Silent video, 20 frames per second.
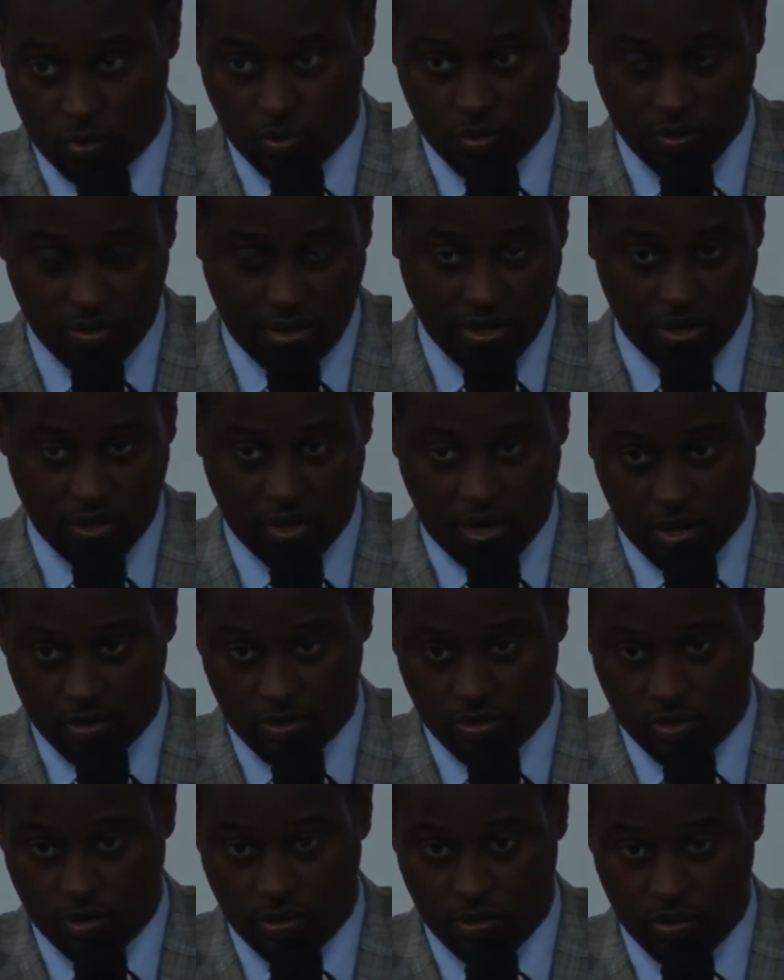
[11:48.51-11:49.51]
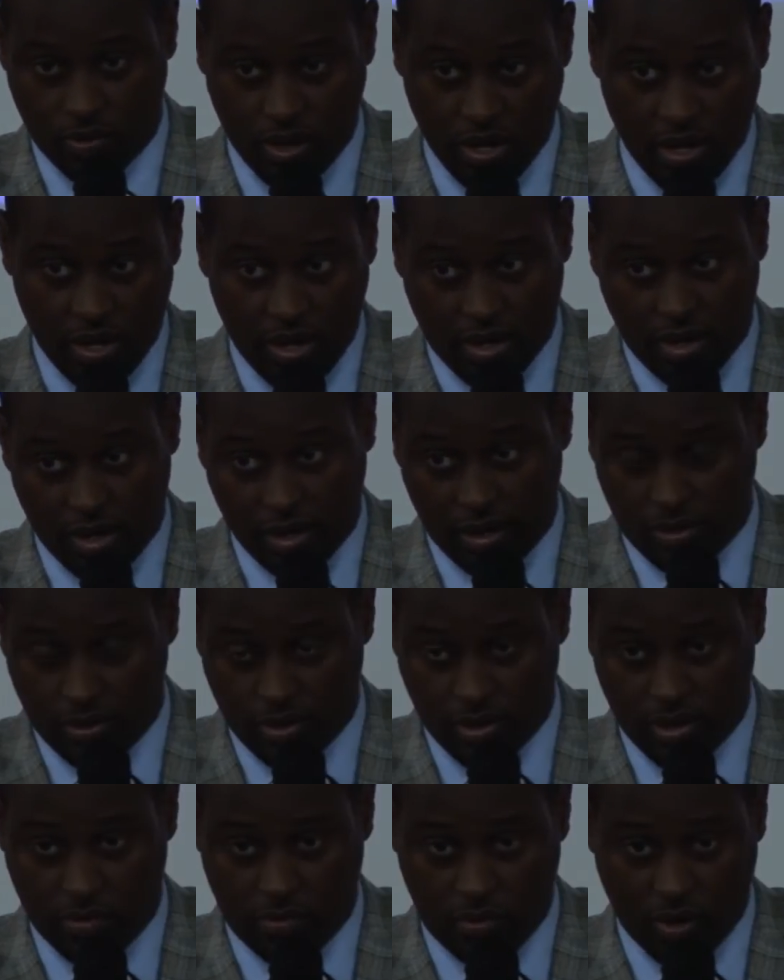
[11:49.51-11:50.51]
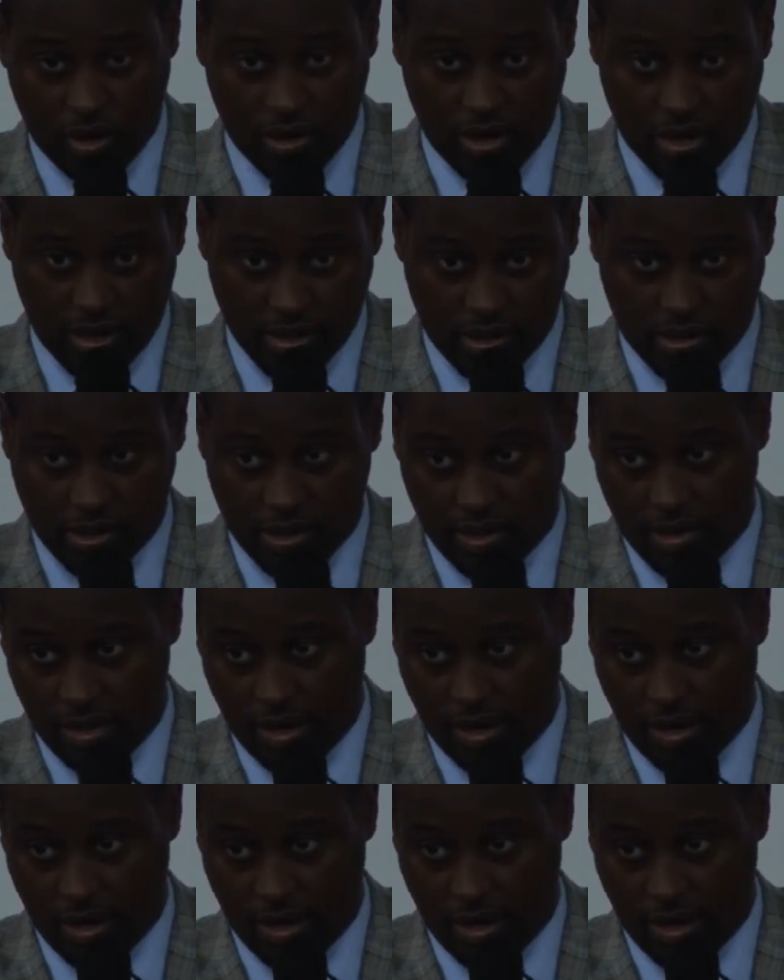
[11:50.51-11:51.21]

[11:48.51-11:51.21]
They know how to edit in a very nice